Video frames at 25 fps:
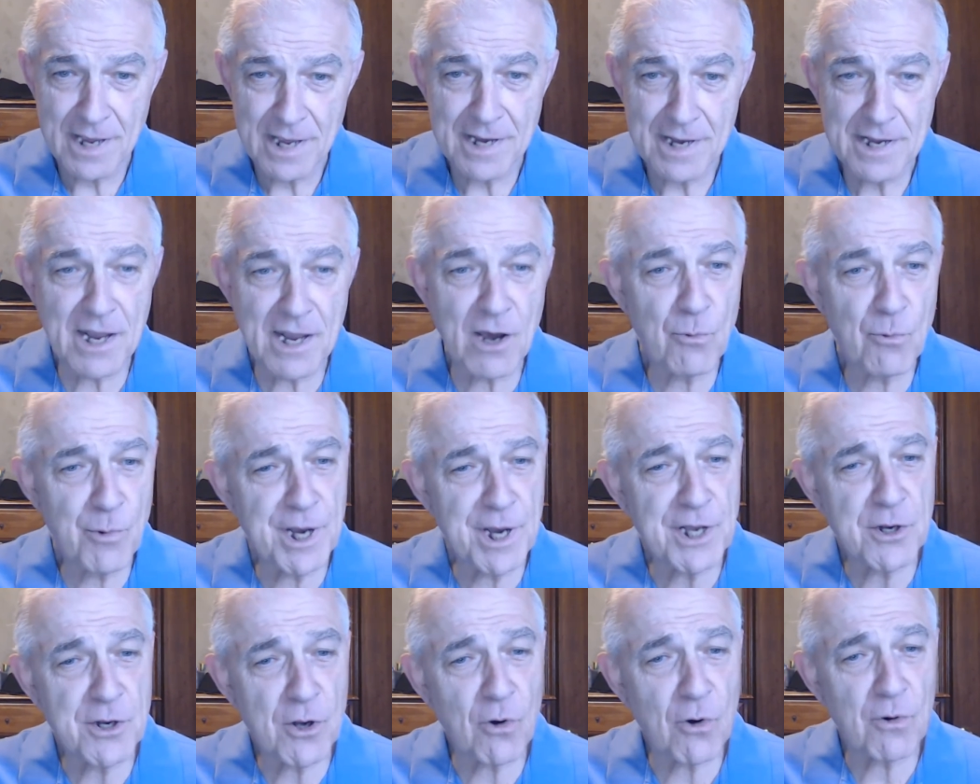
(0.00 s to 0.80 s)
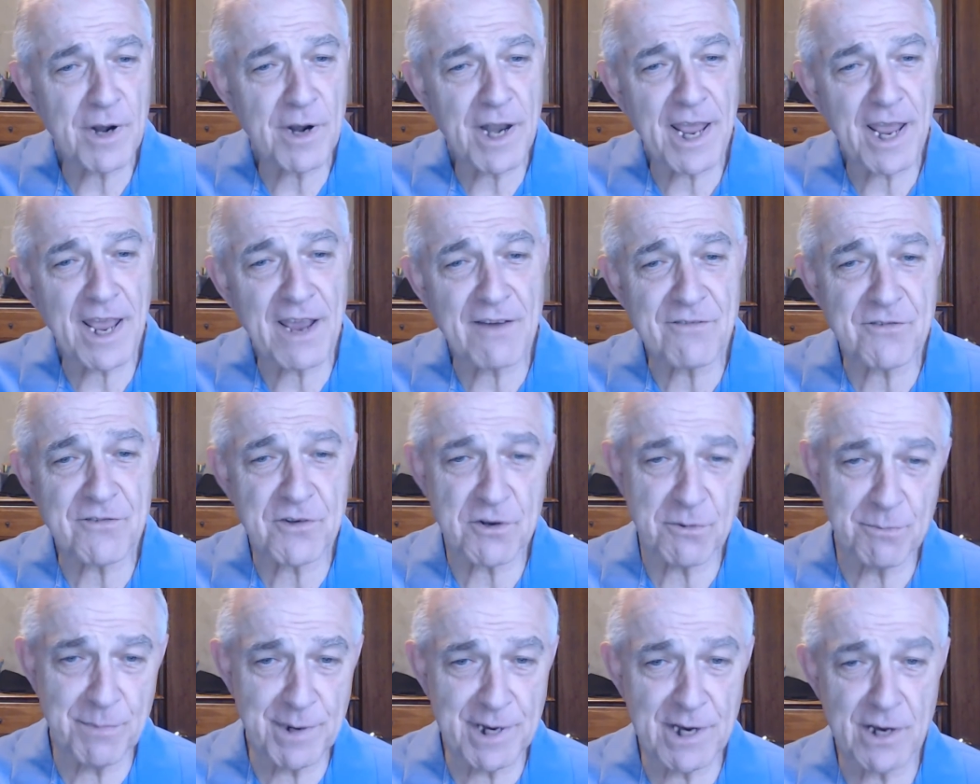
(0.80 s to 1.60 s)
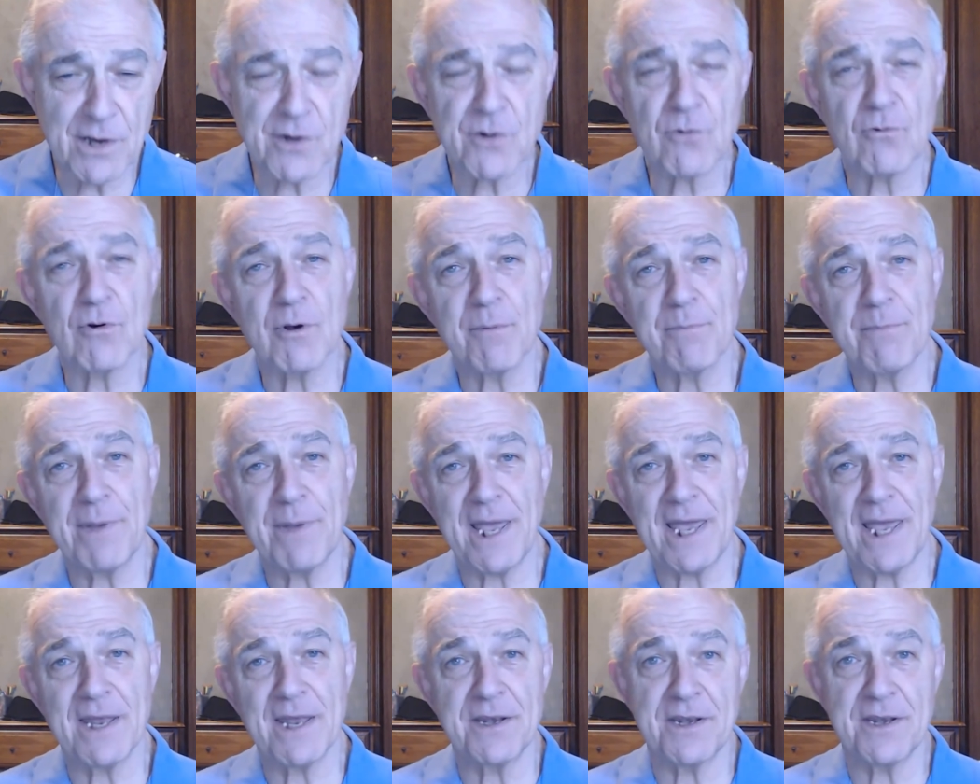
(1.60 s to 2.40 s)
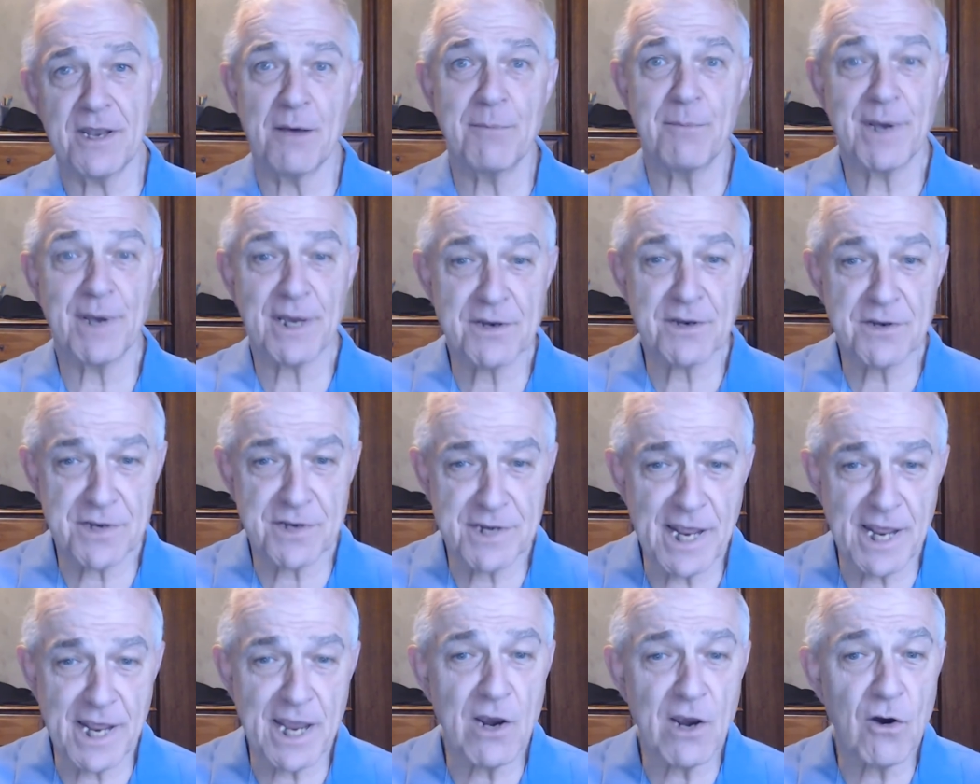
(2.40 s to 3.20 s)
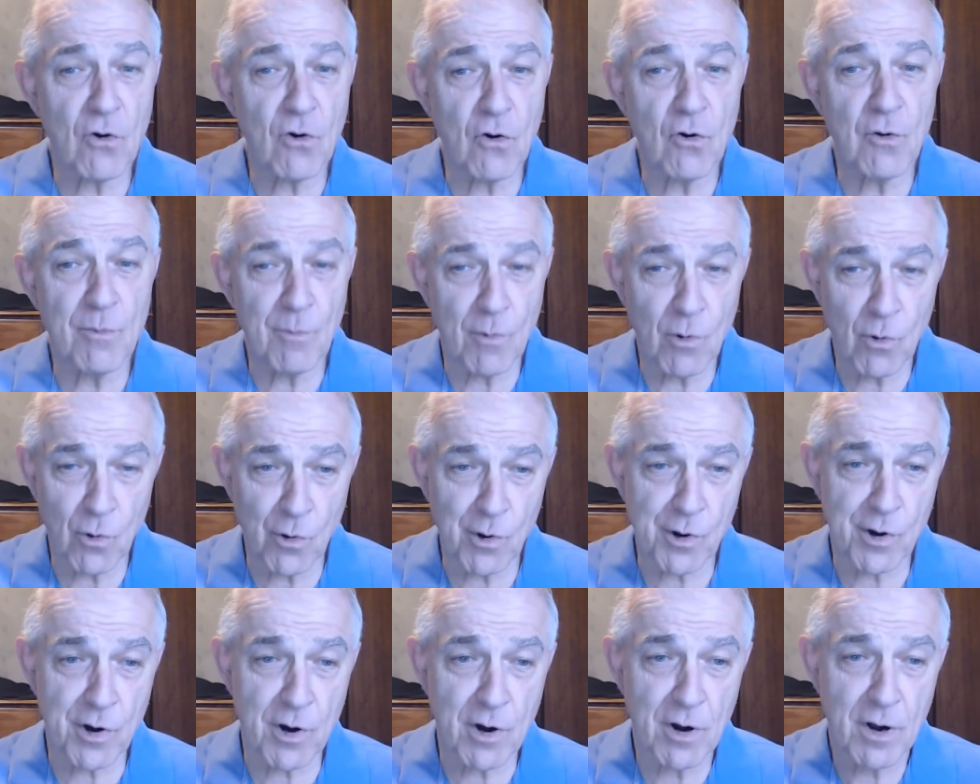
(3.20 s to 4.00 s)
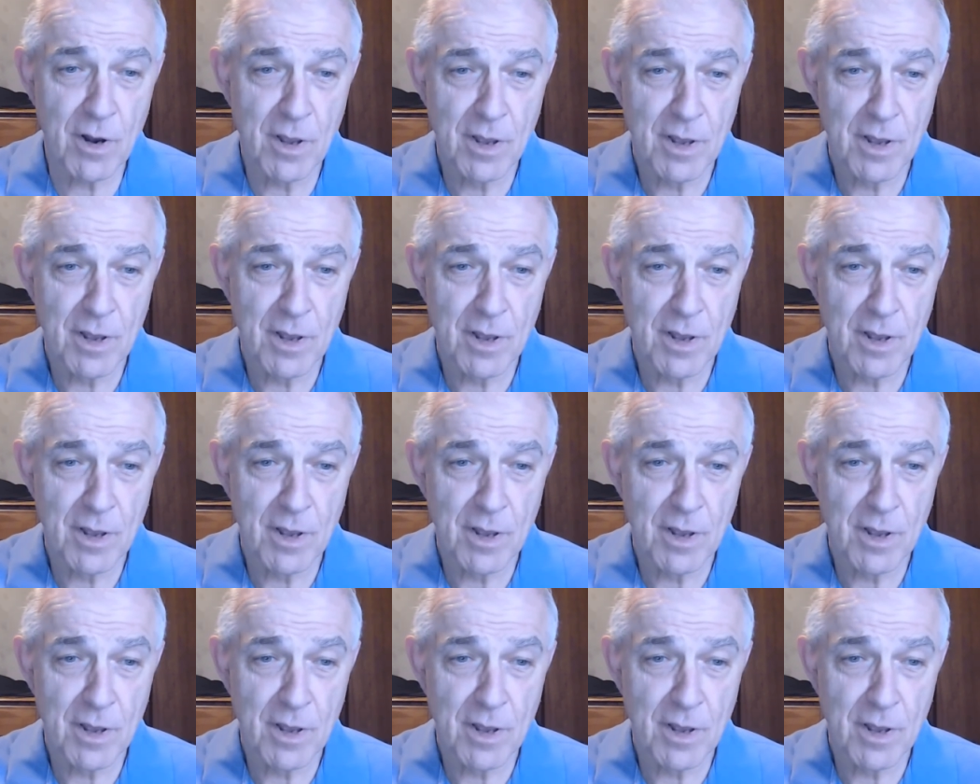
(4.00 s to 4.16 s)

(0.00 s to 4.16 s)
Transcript: Now, we don't have to be under a pandemic stay-home order